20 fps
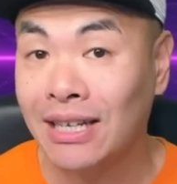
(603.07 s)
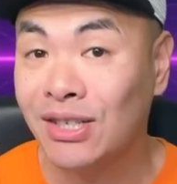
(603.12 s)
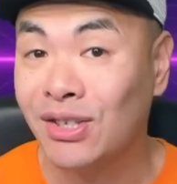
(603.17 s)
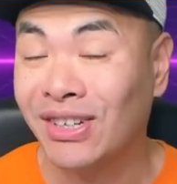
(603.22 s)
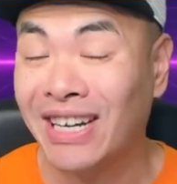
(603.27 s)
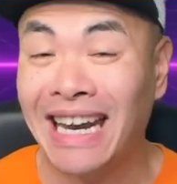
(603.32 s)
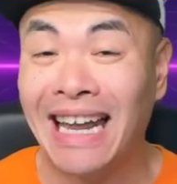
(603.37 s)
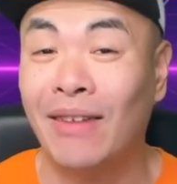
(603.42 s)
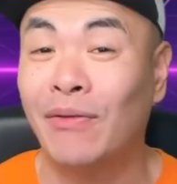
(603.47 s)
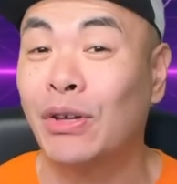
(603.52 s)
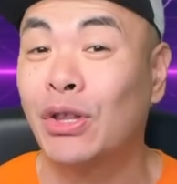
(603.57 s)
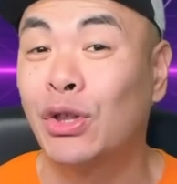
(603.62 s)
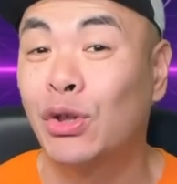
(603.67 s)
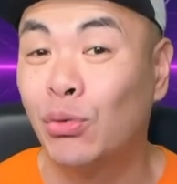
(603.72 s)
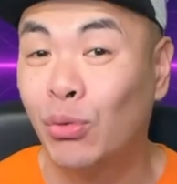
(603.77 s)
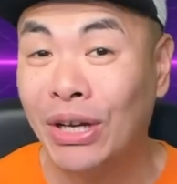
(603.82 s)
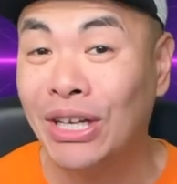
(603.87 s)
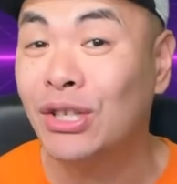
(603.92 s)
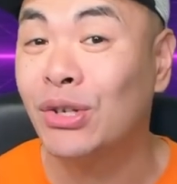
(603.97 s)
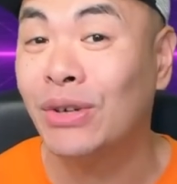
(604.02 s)
they're gonna have a
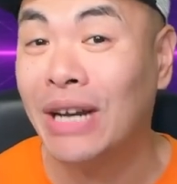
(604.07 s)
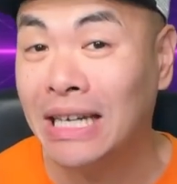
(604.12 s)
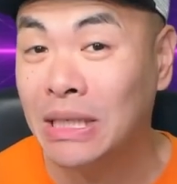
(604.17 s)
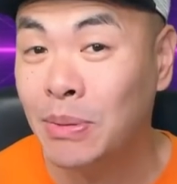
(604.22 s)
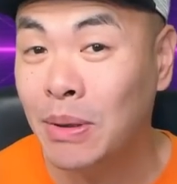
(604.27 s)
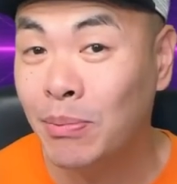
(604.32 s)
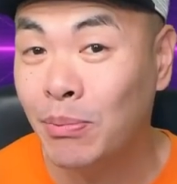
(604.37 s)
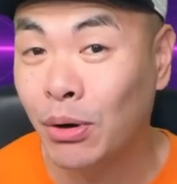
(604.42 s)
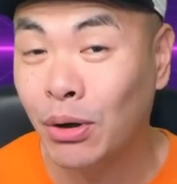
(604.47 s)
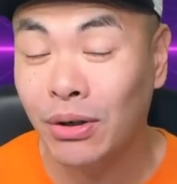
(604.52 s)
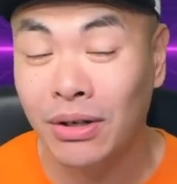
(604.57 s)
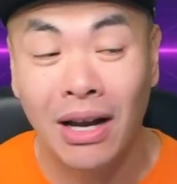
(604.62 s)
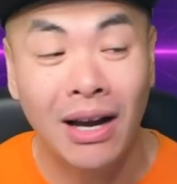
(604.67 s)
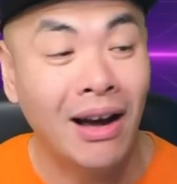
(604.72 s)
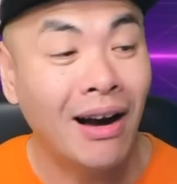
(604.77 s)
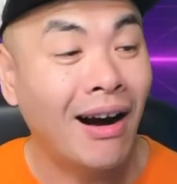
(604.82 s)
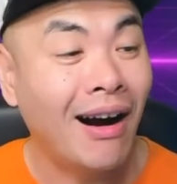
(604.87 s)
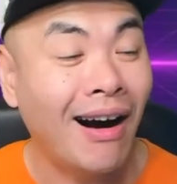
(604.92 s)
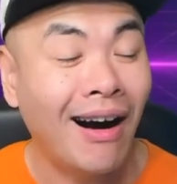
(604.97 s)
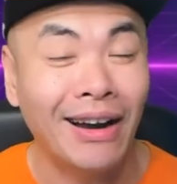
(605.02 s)
3-turn HP burn
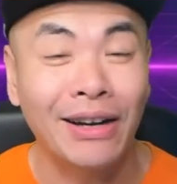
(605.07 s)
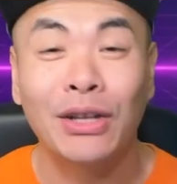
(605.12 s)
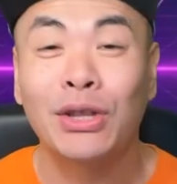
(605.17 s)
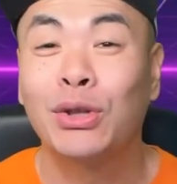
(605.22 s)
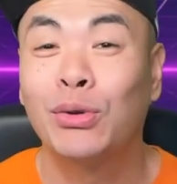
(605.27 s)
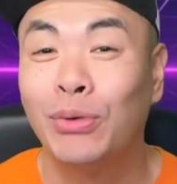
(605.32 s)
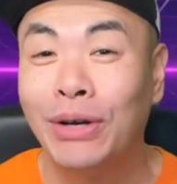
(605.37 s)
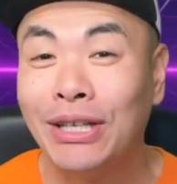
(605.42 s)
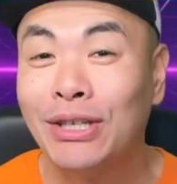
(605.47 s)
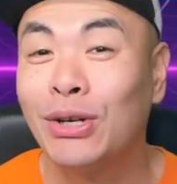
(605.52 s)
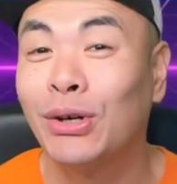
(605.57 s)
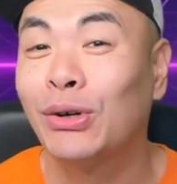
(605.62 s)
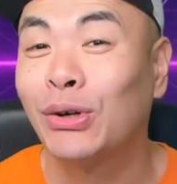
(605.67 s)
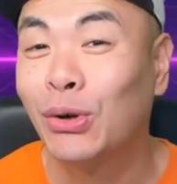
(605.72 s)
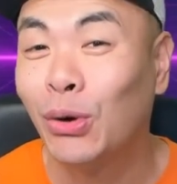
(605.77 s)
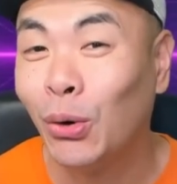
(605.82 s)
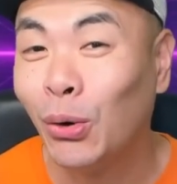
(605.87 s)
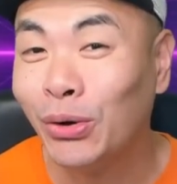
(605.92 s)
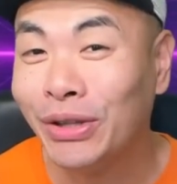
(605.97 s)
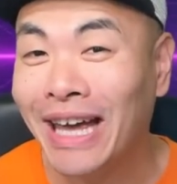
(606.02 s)
on a 3-turn
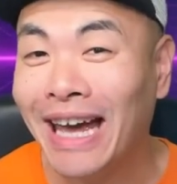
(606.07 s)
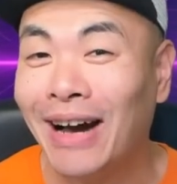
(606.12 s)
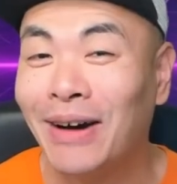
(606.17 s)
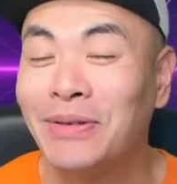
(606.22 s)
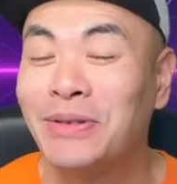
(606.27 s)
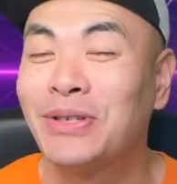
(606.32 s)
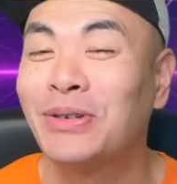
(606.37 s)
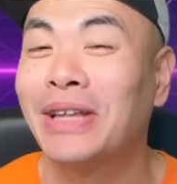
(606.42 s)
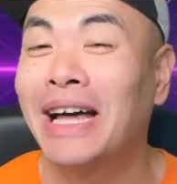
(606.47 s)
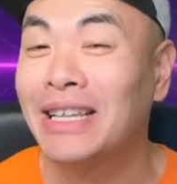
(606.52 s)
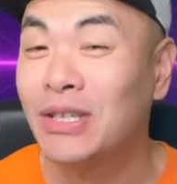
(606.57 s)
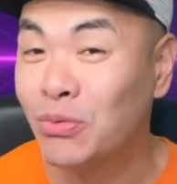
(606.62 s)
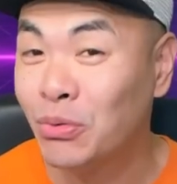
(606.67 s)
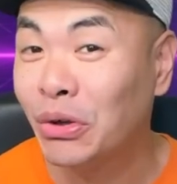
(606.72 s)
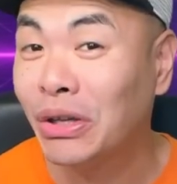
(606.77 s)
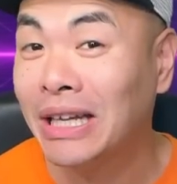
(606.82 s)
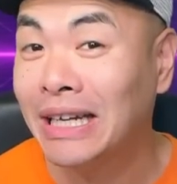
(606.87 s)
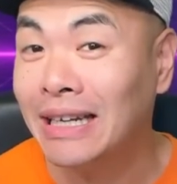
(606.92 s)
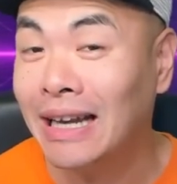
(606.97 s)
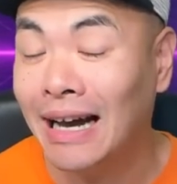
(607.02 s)
cooldown. So that's
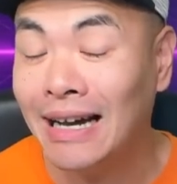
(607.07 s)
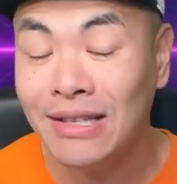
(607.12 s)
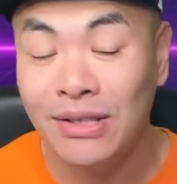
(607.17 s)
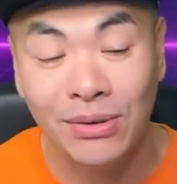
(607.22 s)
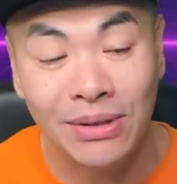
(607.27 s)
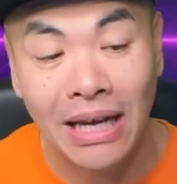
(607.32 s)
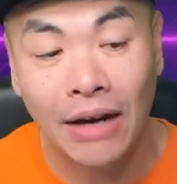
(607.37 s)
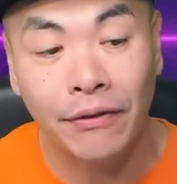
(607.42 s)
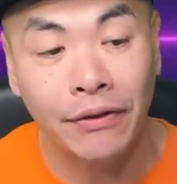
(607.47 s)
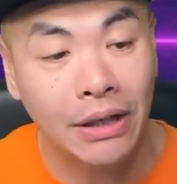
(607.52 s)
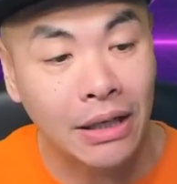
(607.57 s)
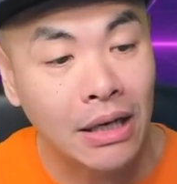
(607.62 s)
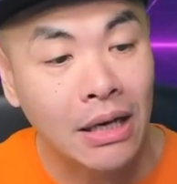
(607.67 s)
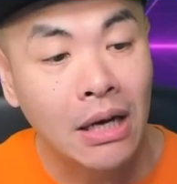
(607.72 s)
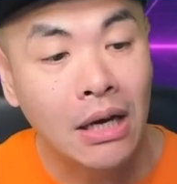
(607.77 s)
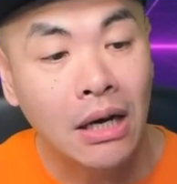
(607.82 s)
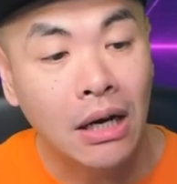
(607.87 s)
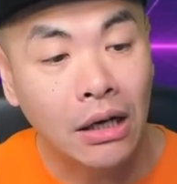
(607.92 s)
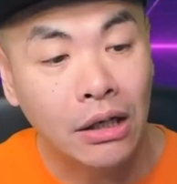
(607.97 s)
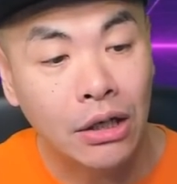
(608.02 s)
really nice. So definitely
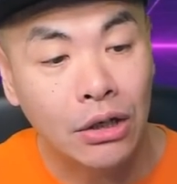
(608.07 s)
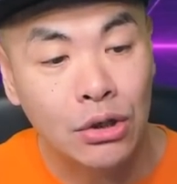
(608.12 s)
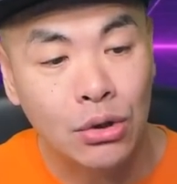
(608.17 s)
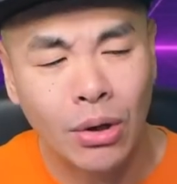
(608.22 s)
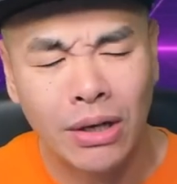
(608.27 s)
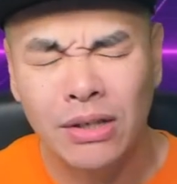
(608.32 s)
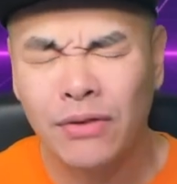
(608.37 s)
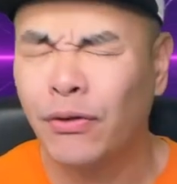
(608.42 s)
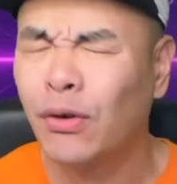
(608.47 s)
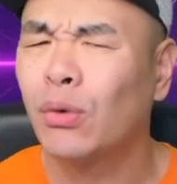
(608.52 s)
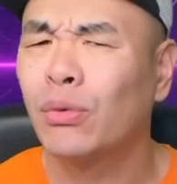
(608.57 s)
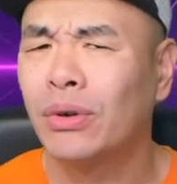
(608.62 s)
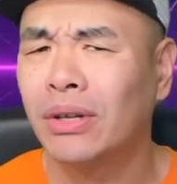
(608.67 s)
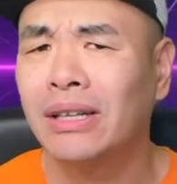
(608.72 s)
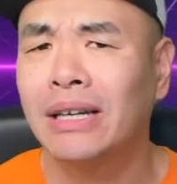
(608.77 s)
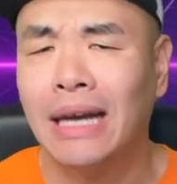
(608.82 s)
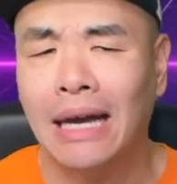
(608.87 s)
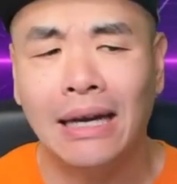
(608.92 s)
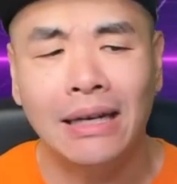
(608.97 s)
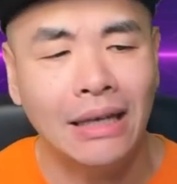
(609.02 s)
a good choice for
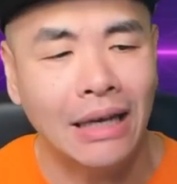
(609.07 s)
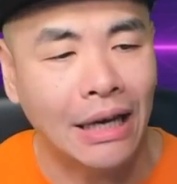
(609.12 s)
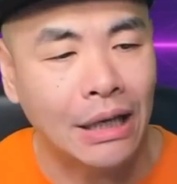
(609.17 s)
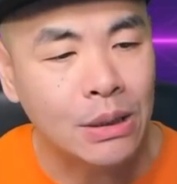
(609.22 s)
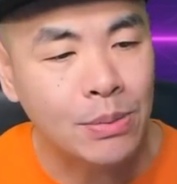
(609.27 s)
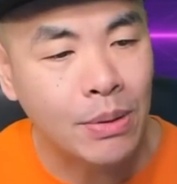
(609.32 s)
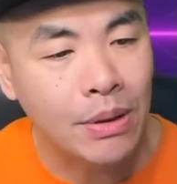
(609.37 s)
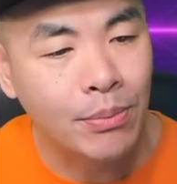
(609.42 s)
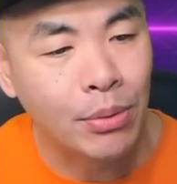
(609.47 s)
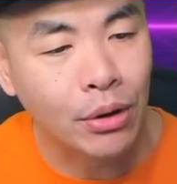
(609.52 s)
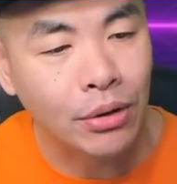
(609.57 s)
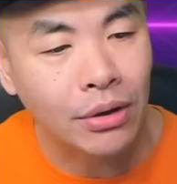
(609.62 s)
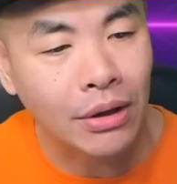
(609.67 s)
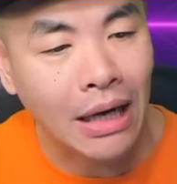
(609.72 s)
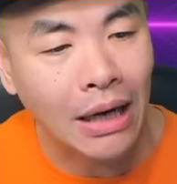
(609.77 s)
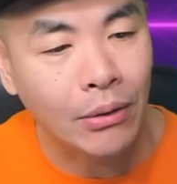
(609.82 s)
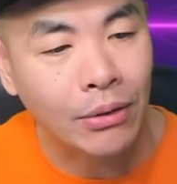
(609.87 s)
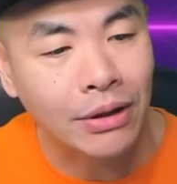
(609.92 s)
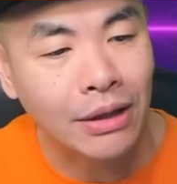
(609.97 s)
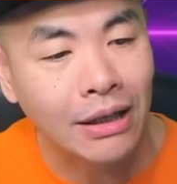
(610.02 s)
really any HP burner,
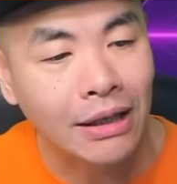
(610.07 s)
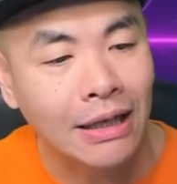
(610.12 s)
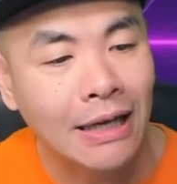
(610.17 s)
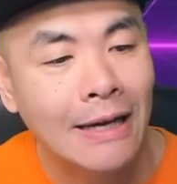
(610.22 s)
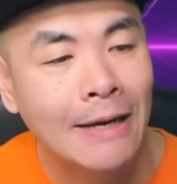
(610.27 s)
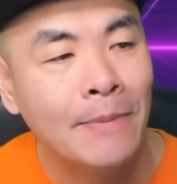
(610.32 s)
I would think.